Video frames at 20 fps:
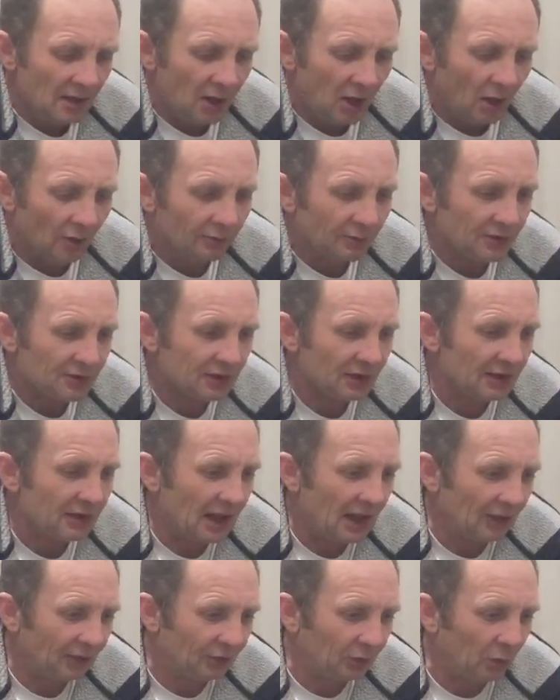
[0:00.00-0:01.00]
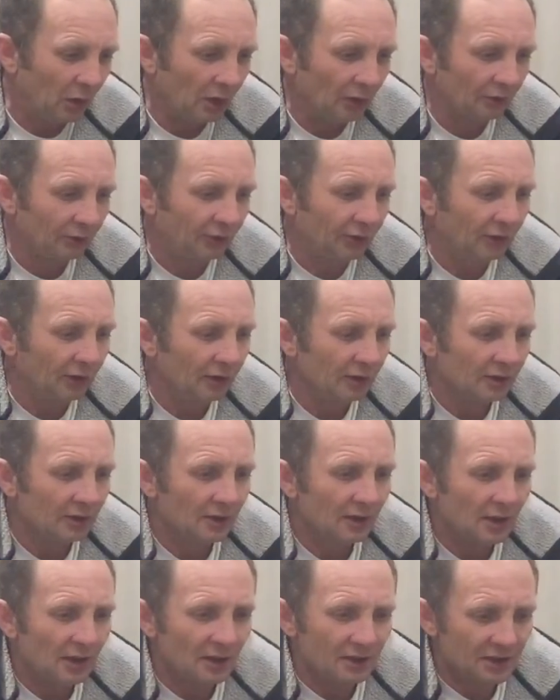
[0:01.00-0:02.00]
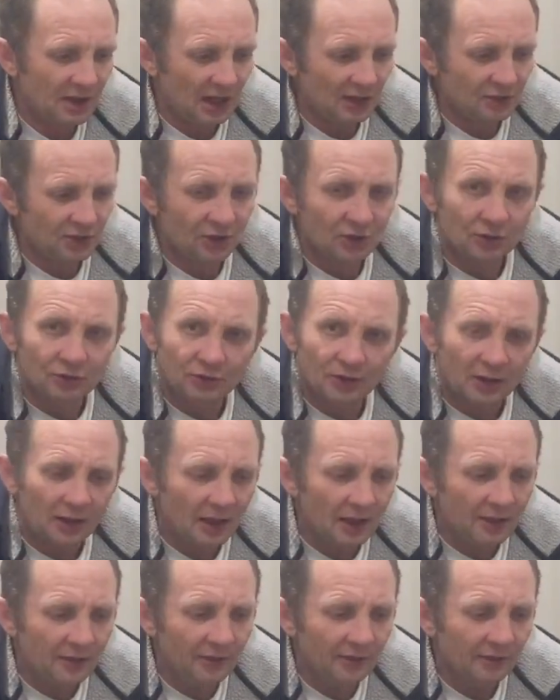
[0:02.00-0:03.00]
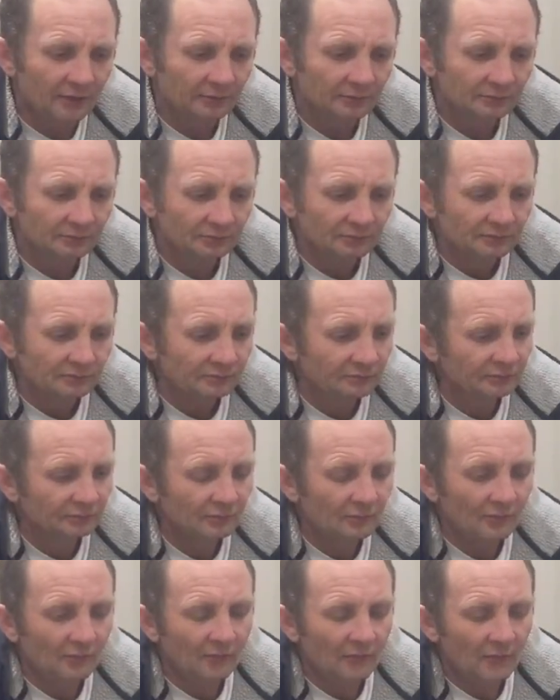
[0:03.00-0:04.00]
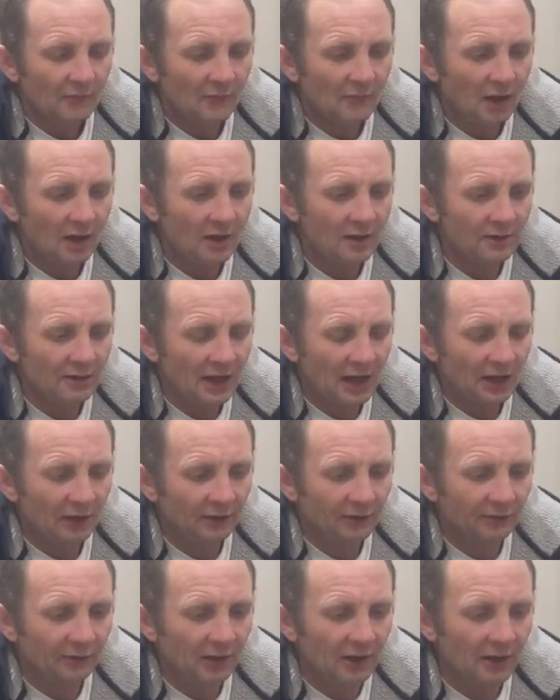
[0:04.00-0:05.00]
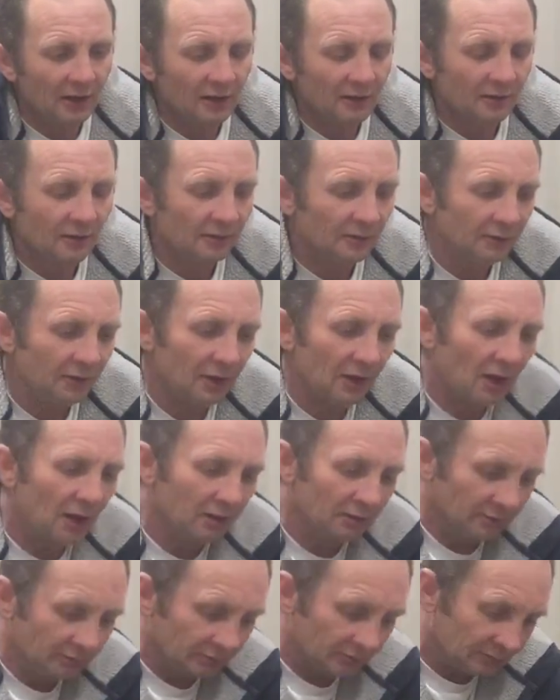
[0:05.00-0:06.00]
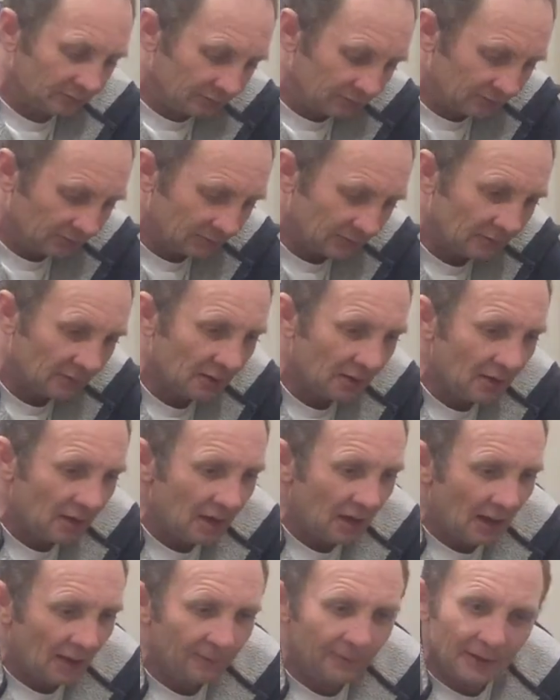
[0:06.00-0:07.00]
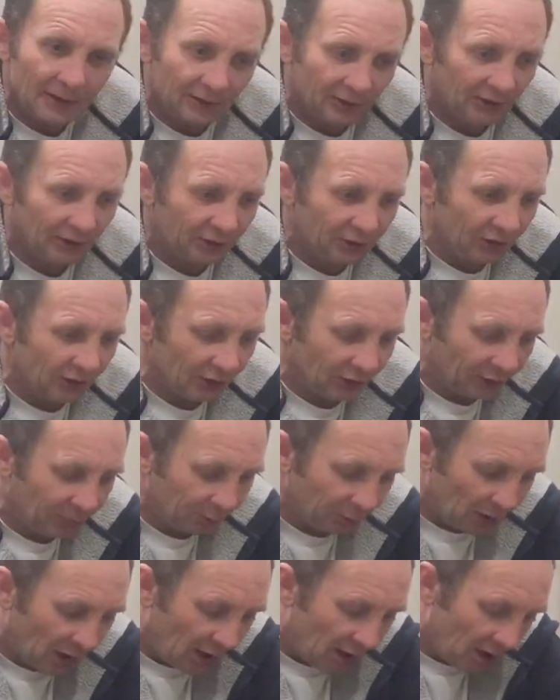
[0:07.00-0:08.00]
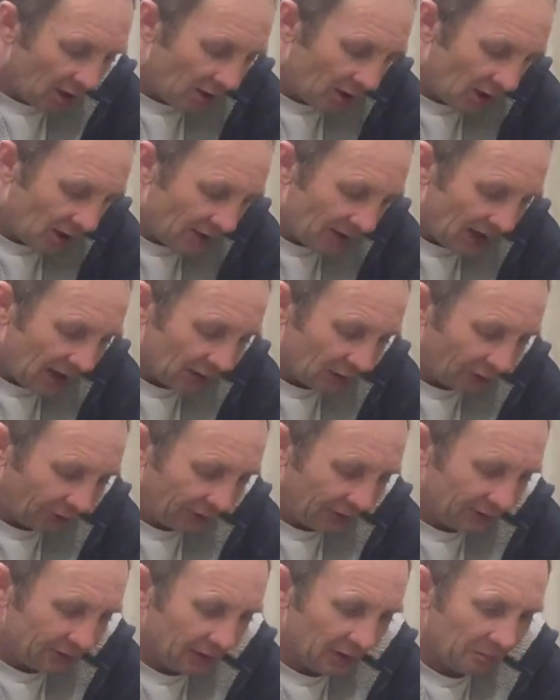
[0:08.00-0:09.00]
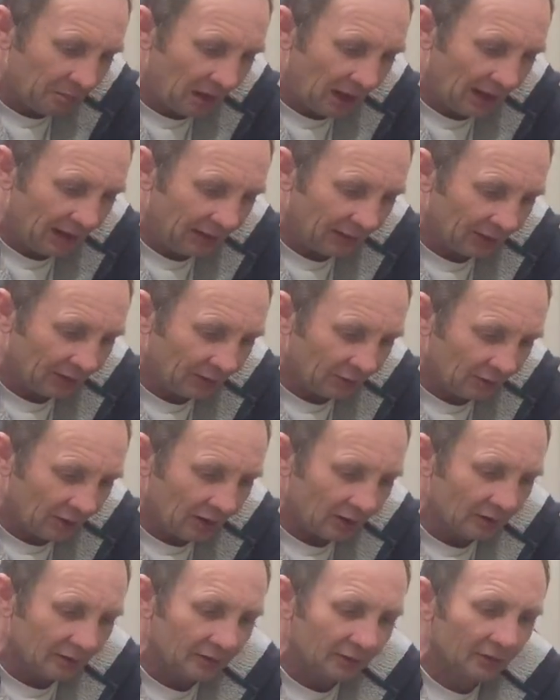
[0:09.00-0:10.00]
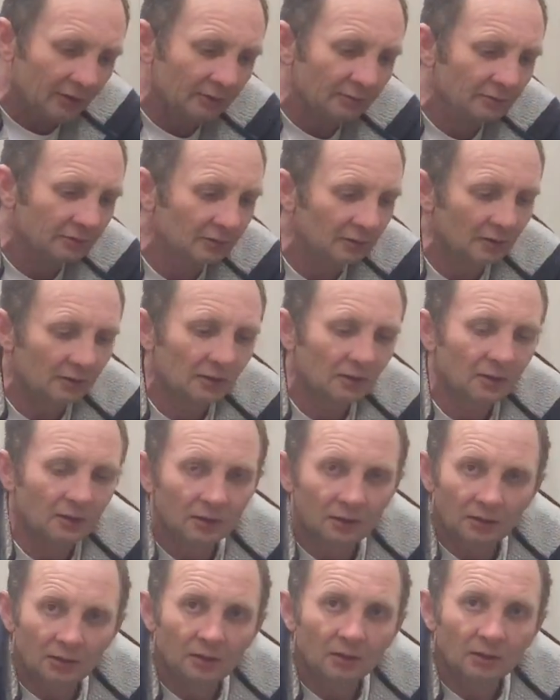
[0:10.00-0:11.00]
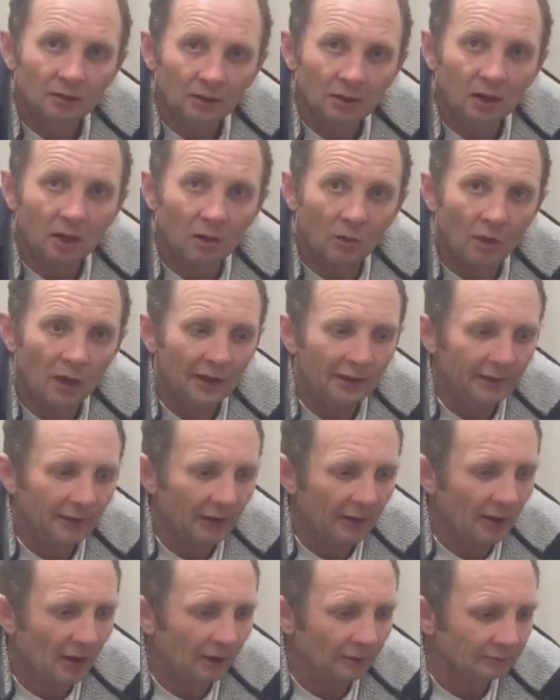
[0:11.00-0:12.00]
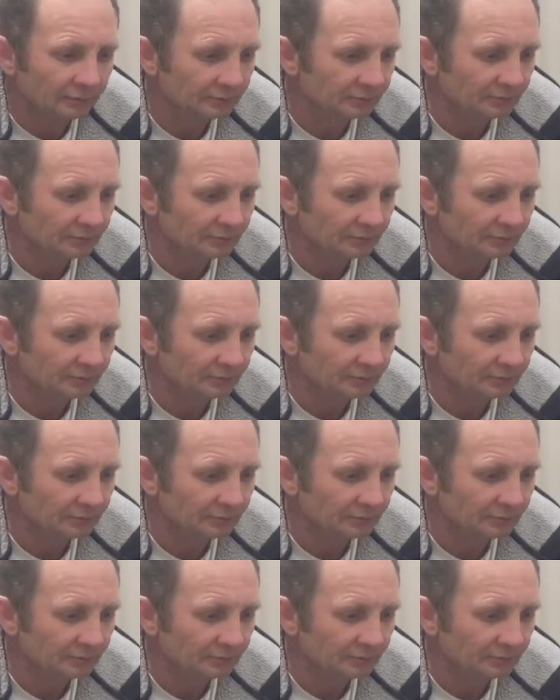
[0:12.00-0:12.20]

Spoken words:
obviously that's what attaches underneath, and that's for, you know, that fixes to your sprayer, and that goes in your paint, and away you go.